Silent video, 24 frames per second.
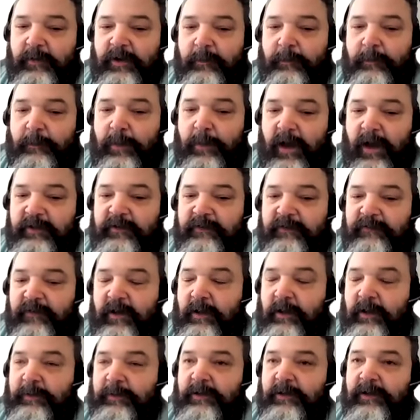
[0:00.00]
but a bot
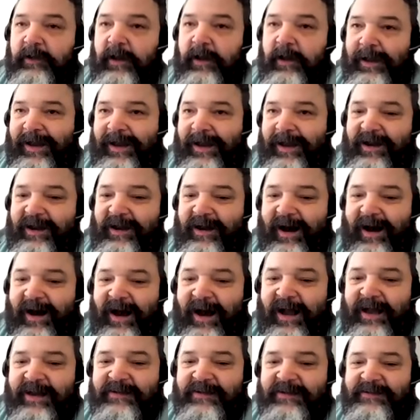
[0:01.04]
developer at a
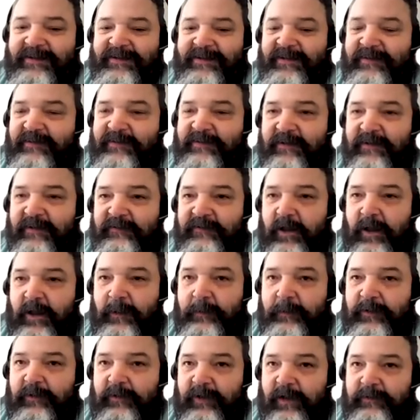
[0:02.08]
high citizen
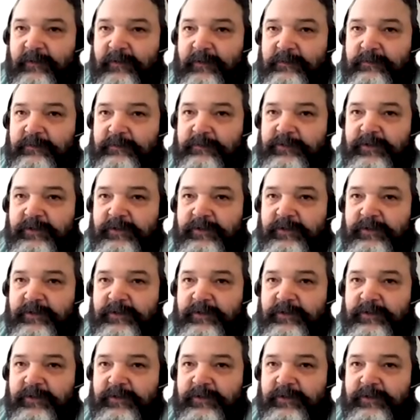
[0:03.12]
developer level.